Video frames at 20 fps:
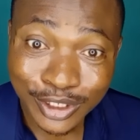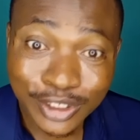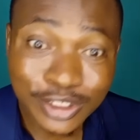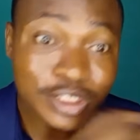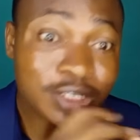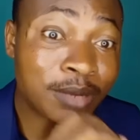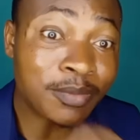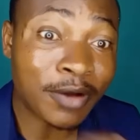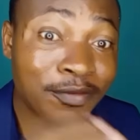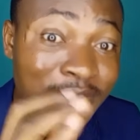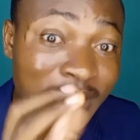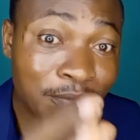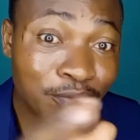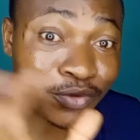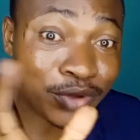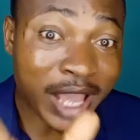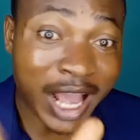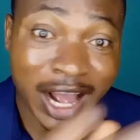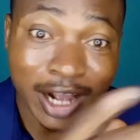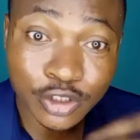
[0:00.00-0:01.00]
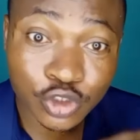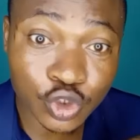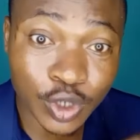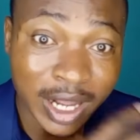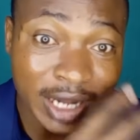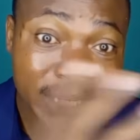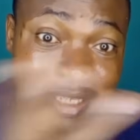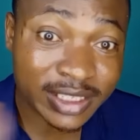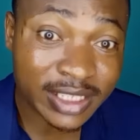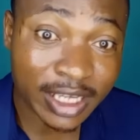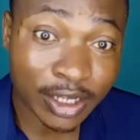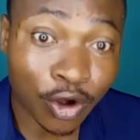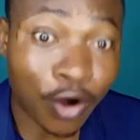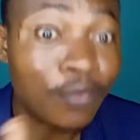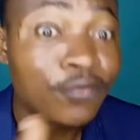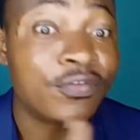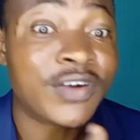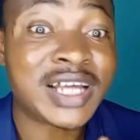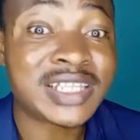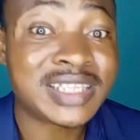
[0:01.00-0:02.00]
some of them were actually the
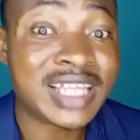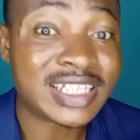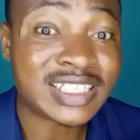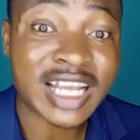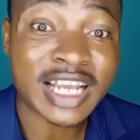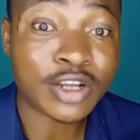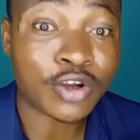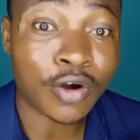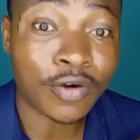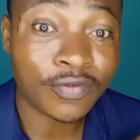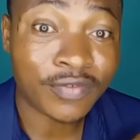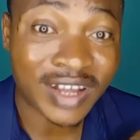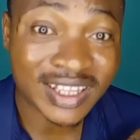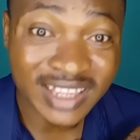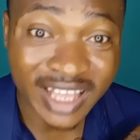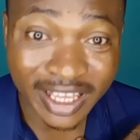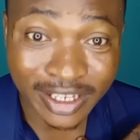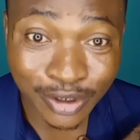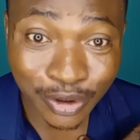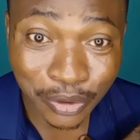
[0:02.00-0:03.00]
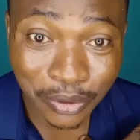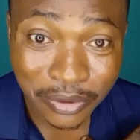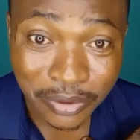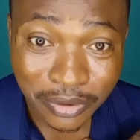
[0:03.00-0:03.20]
convert that I converted